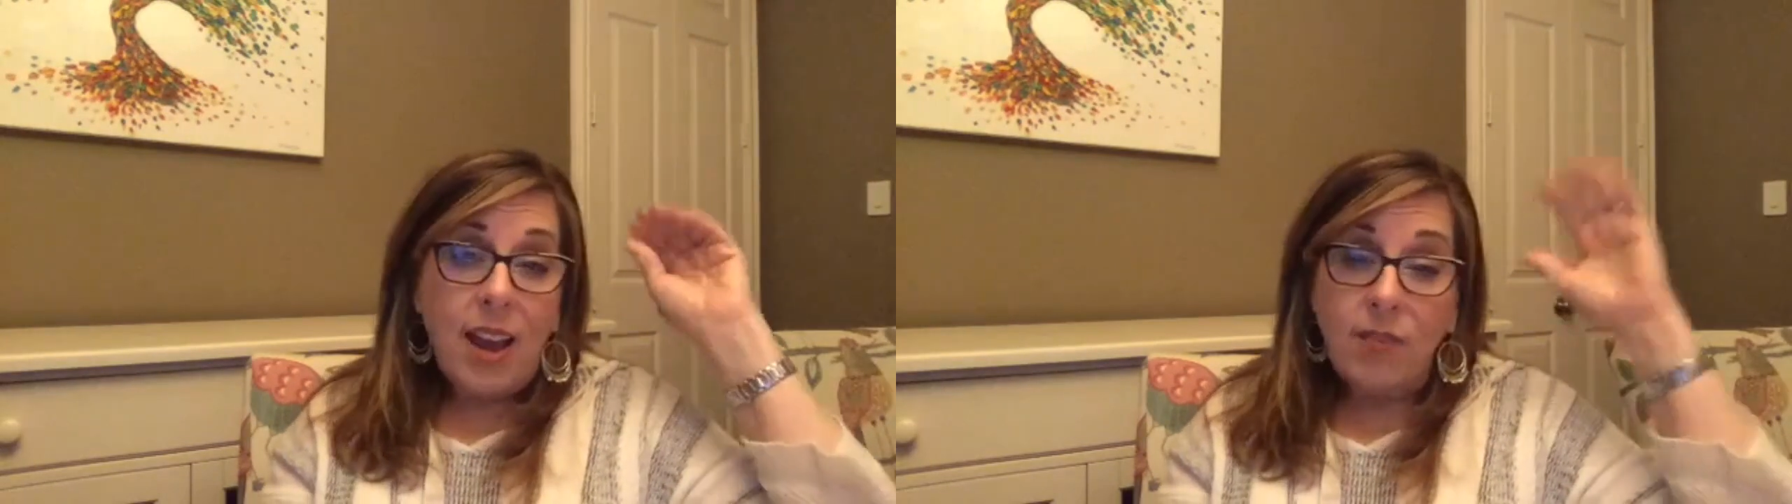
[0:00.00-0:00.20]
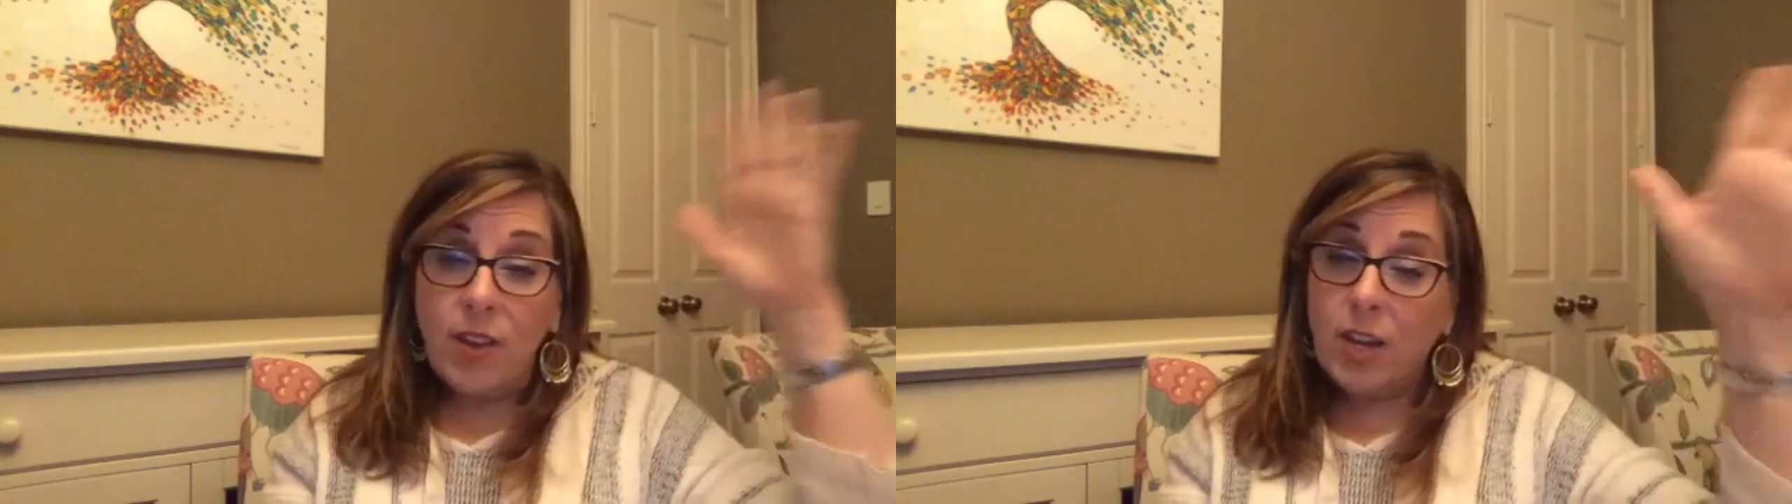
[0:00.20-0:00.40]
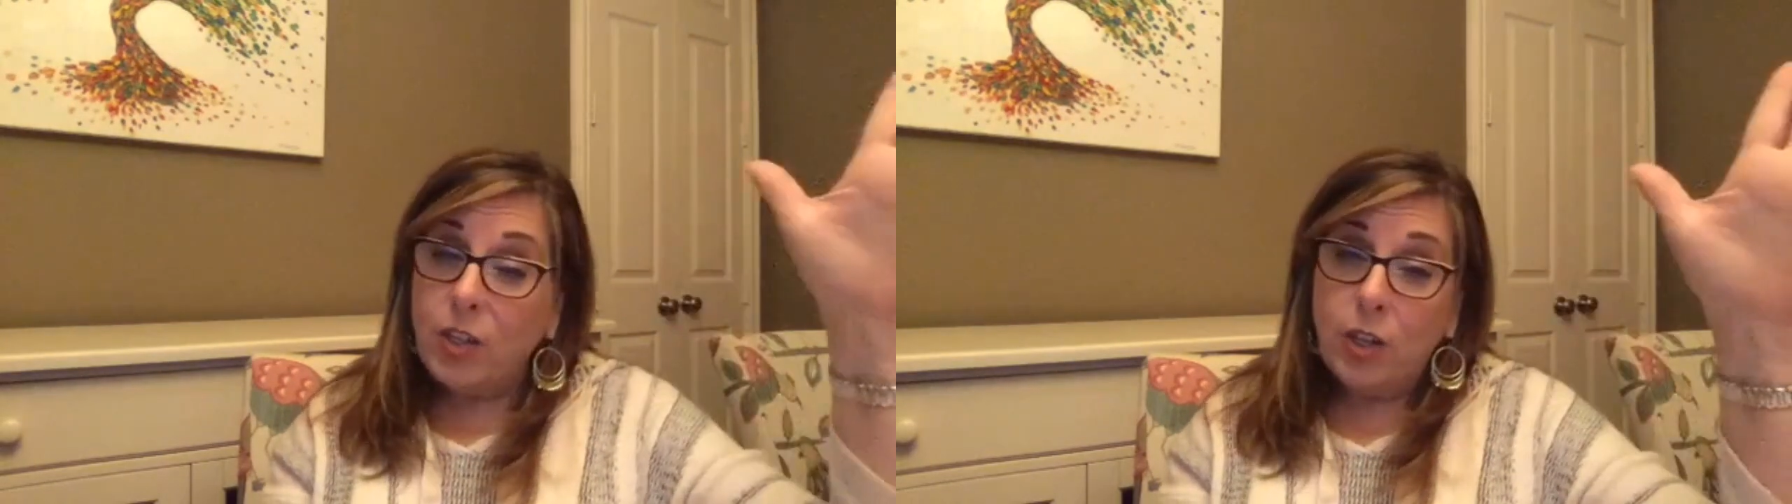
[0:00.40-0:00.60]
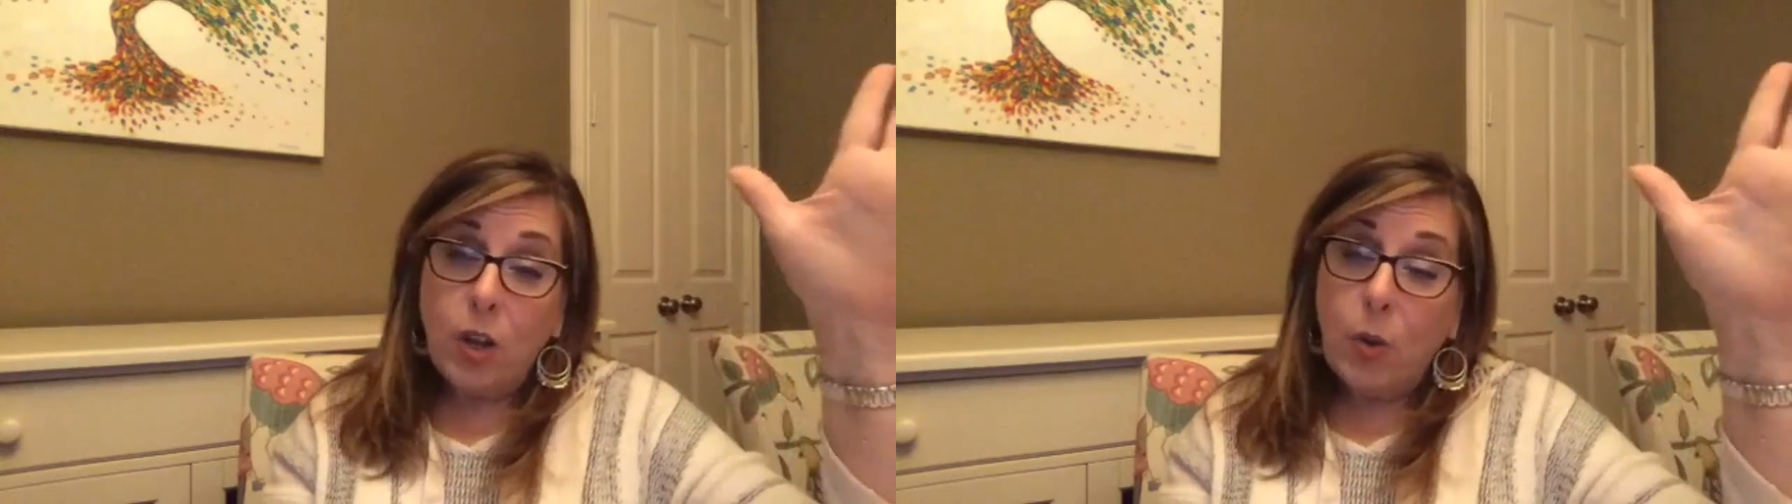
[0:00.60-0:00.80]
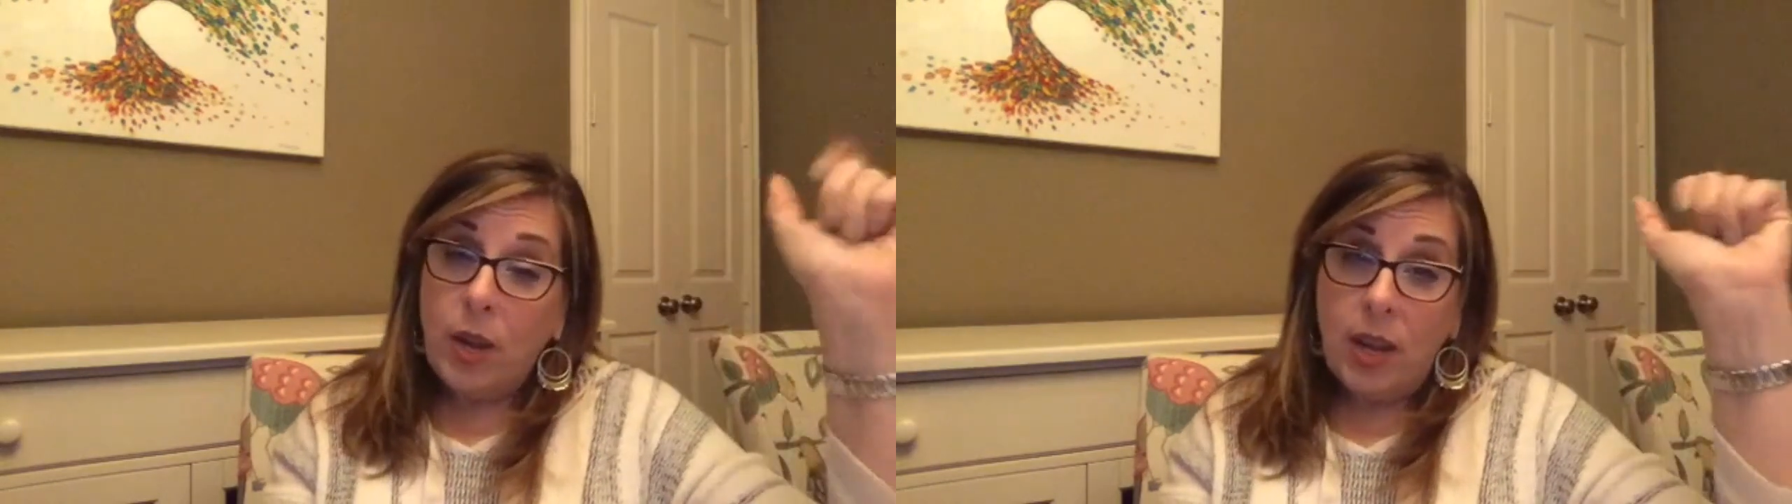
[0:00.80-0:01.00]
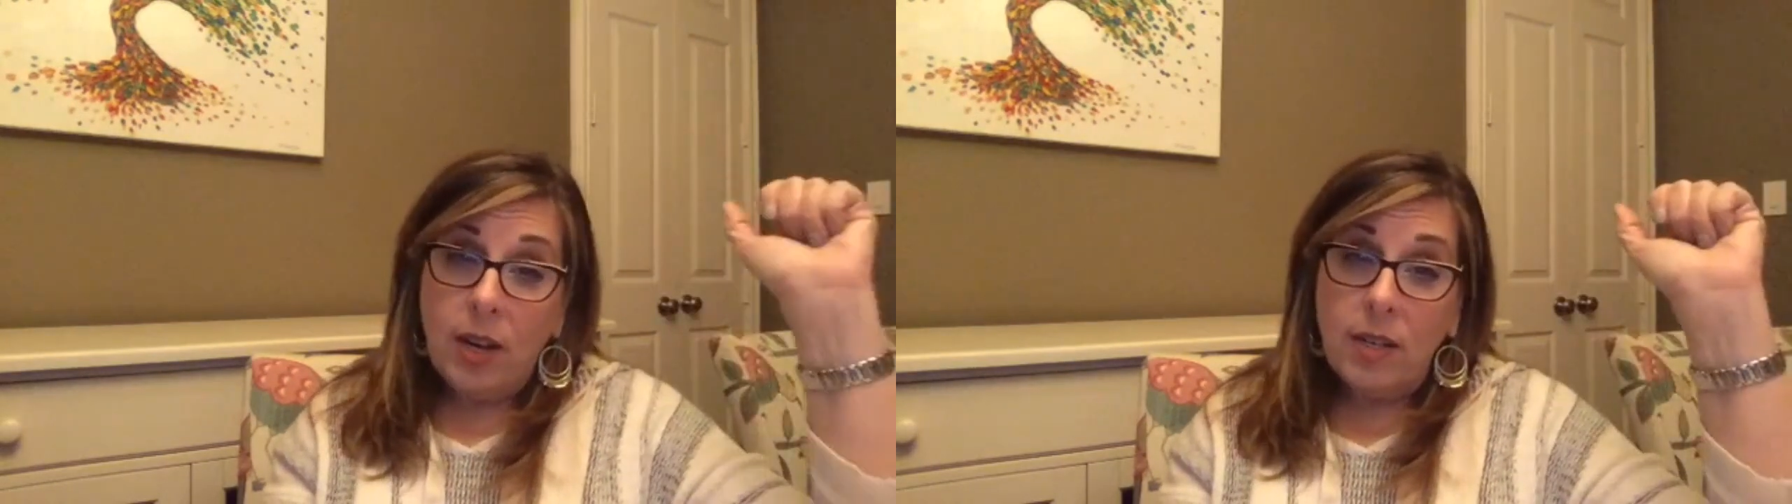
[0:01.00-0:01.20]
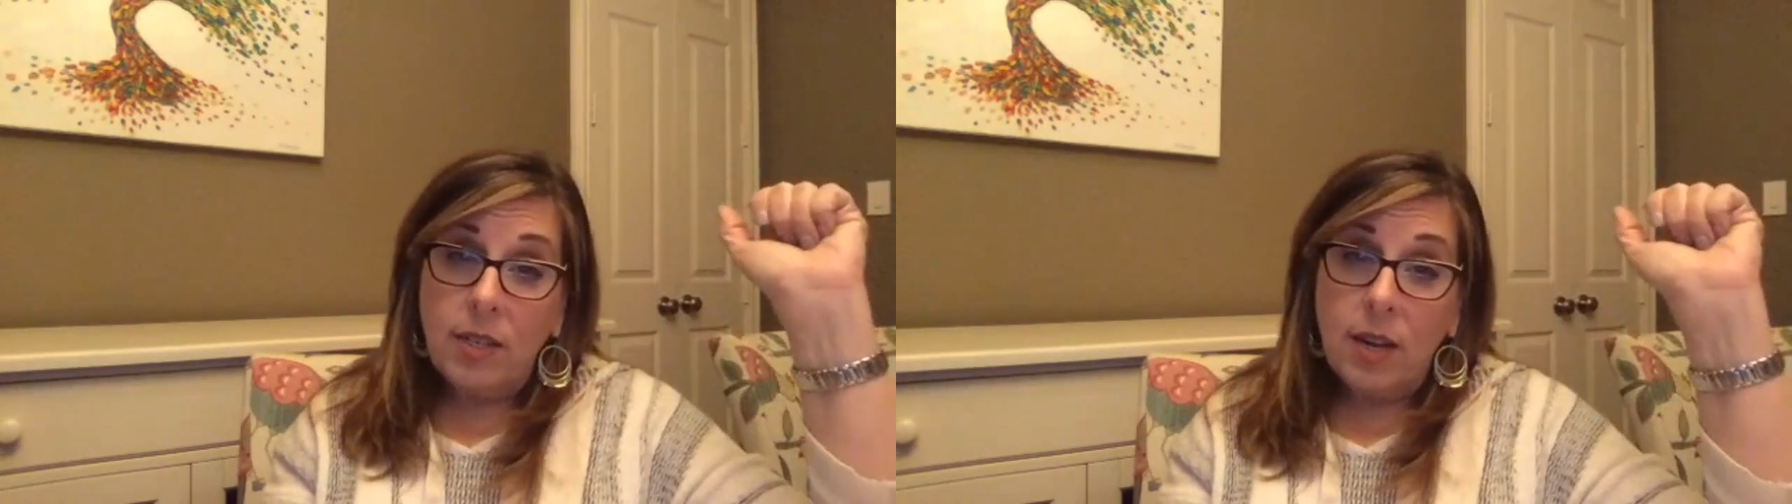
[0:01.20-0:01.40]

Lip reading: advise you to go ahead